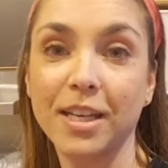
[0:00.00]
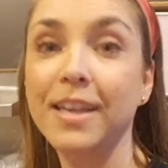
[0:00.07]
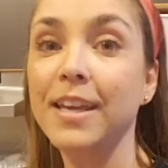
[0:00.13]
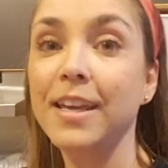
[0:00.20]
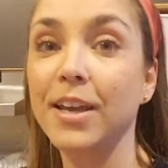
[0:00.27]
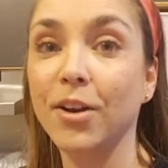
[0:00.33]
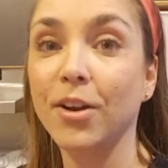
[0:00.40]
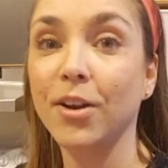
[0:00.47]

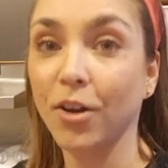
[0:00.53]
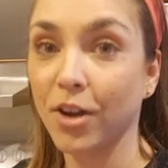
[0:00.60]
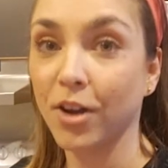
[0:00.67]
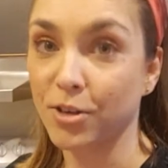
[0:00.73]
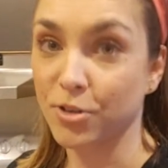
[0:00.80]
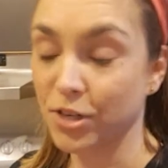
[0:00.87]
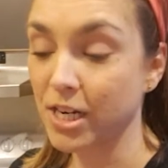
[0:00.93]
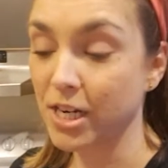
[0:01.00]
in our
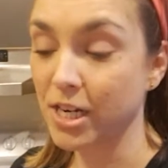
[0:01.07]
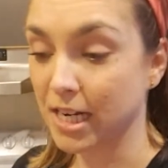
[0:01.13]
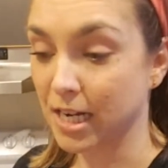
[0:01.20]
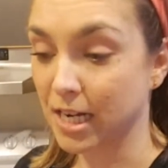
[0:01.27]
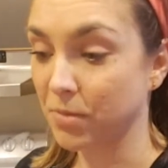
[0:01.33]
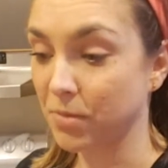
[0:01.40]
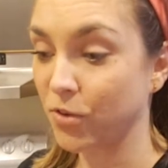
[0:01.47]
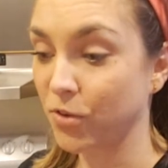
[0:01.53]
country.
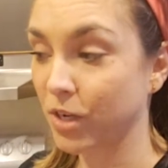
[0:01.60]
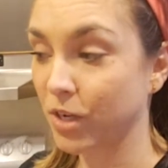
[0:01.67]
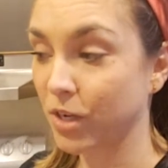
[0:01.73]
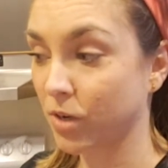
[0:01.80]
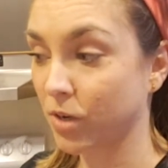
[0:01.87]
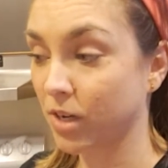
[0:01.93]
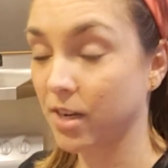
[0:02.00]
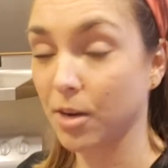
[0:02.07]
If you guys want
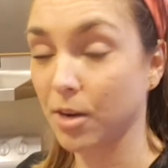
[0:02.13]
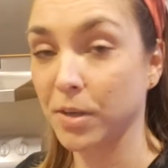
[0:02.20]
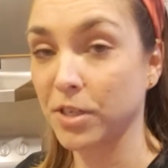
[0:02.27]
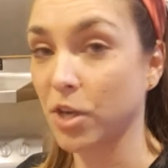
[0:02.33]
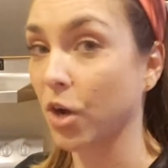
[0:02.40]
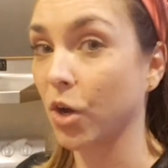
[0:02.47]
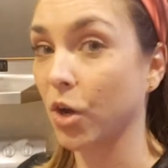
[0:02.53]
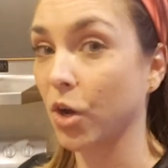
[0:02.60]
to hear me
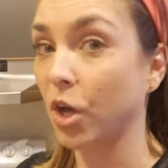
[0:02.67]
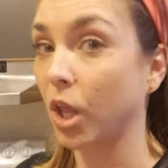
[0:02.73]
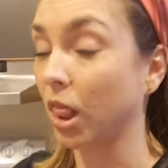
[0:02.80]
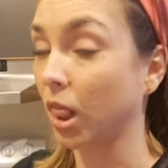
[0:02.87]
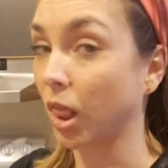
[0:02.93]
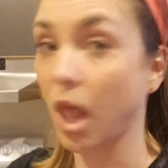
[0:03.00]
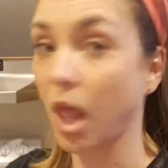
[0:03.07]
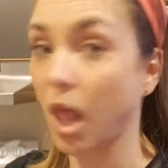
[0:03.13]
talk a
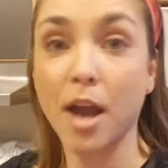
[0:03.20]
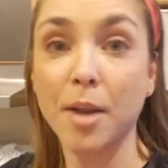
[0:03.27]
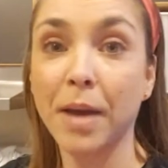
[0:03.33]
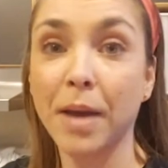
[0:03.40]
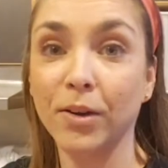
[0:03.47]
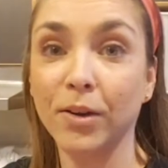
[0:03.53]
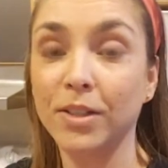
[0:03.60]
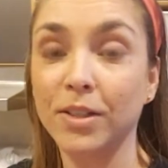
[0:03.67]
lot
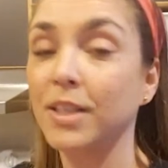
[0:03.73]
about